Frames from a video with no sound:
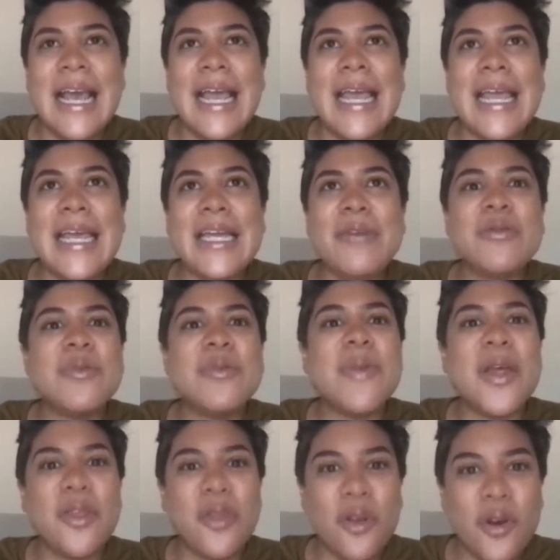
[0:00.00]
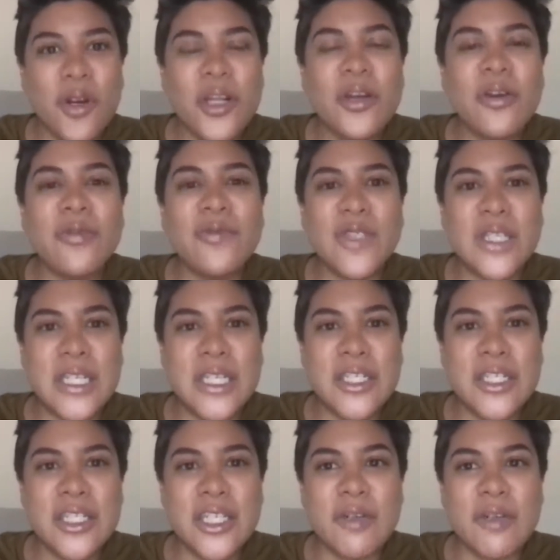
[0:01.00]
And it was my third year of
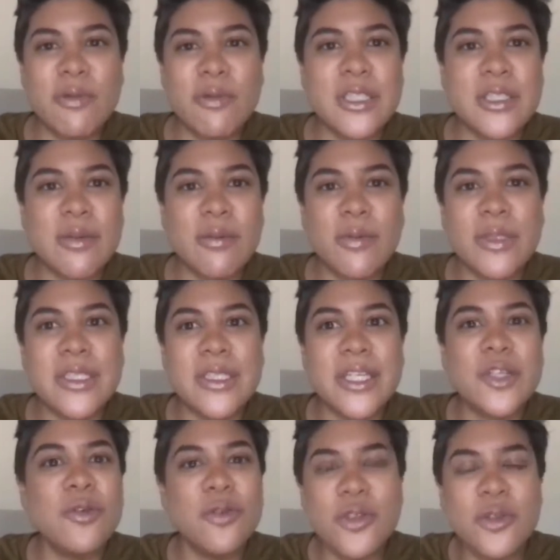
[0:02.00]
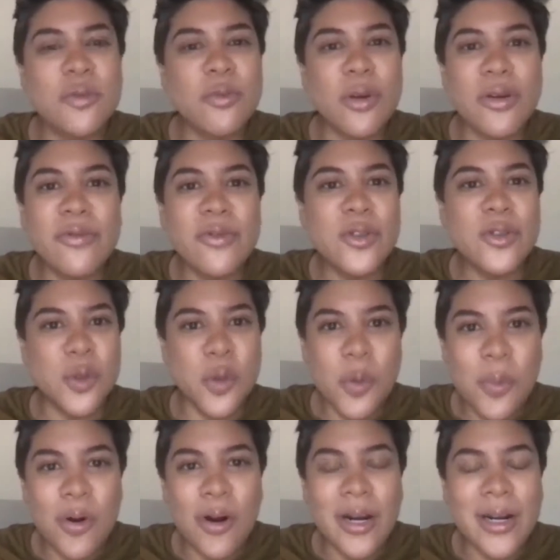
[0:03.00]
teaching when someone's like, you should run for school
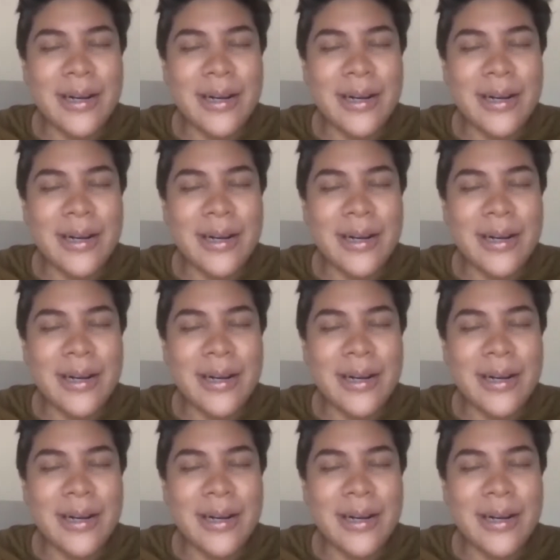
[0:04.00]
board.